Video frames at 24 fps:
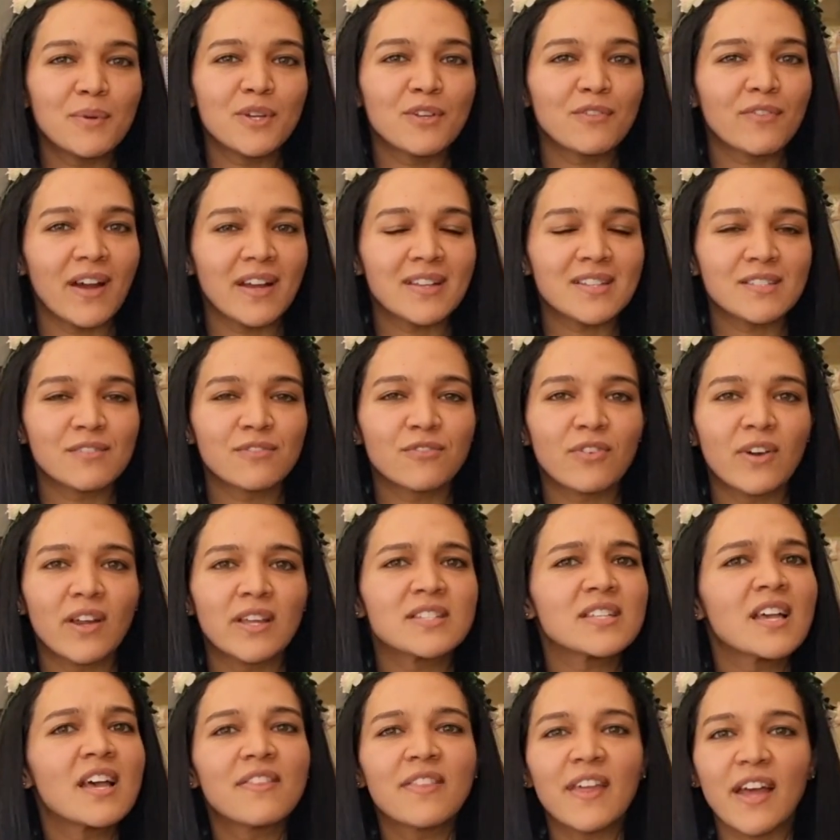invite some
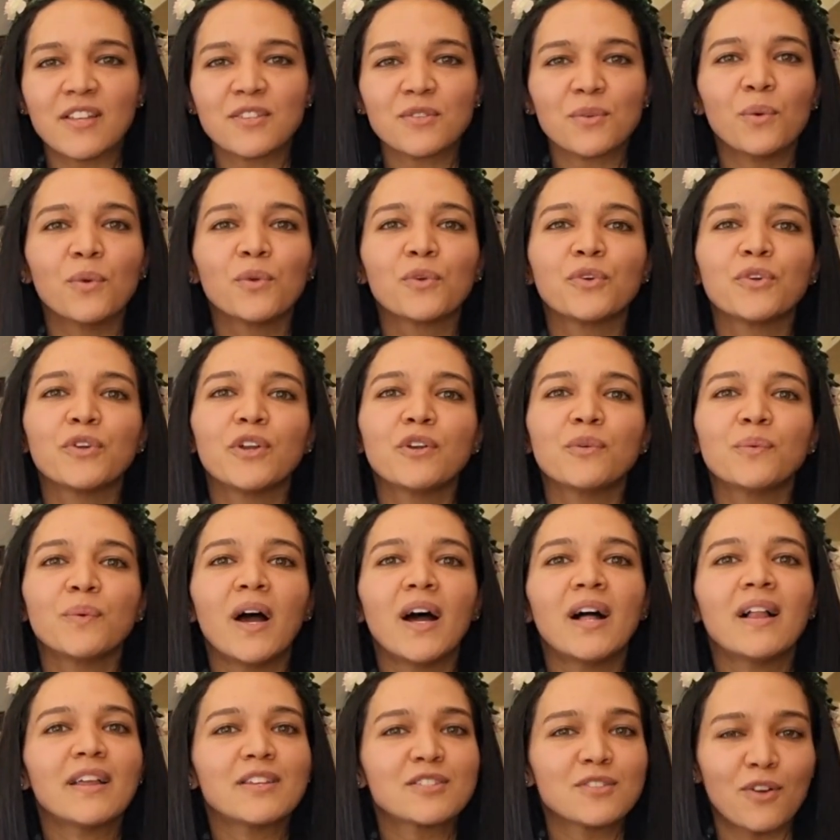friends. That's all good and
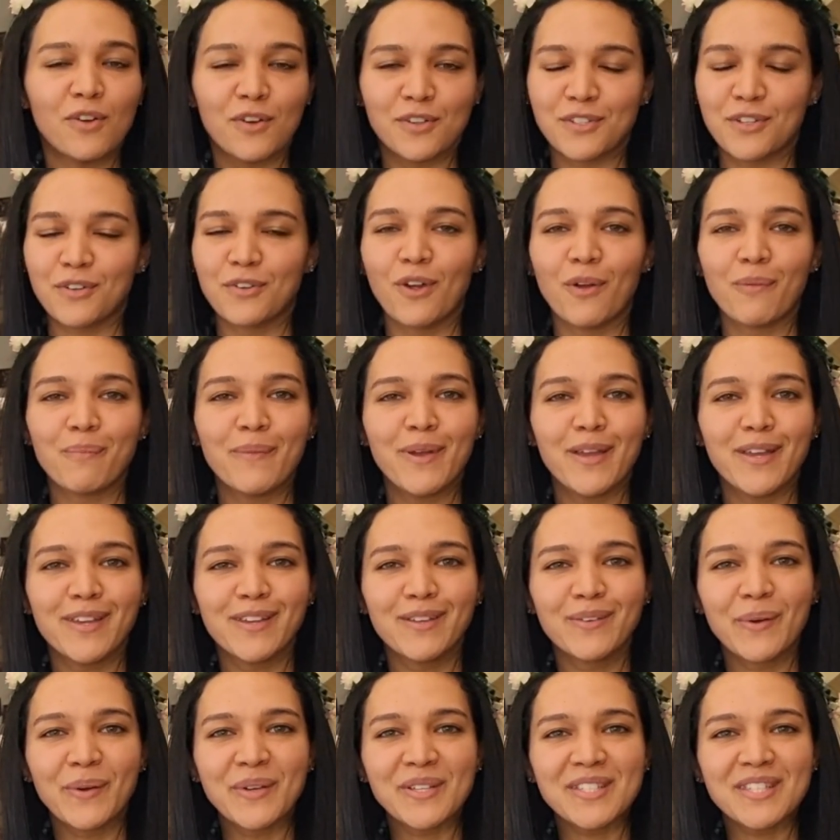well, as long as they're not making
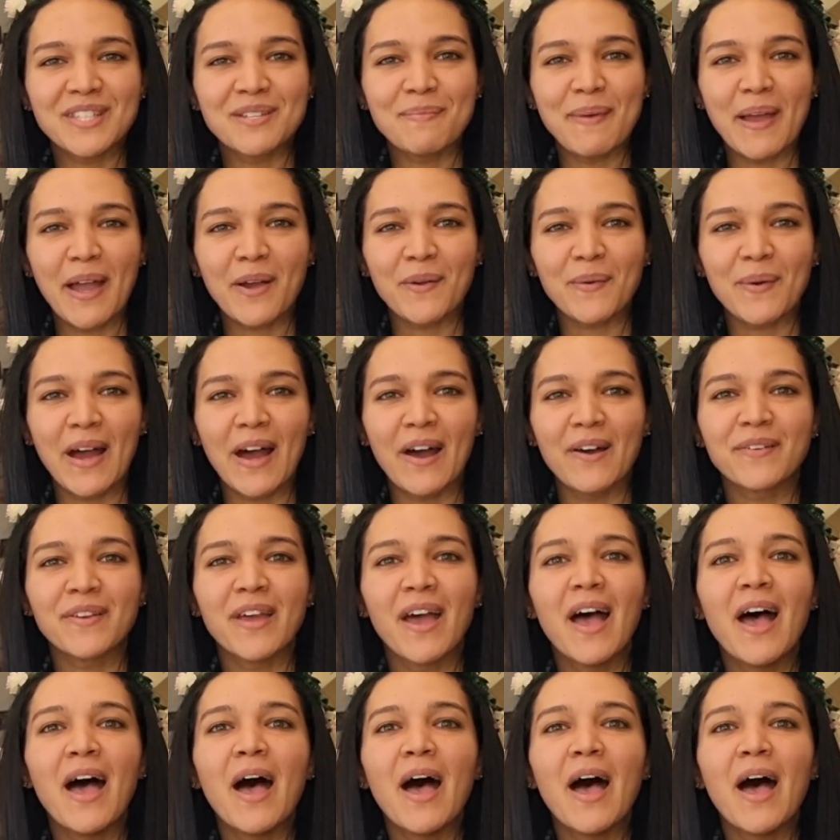noise in the background.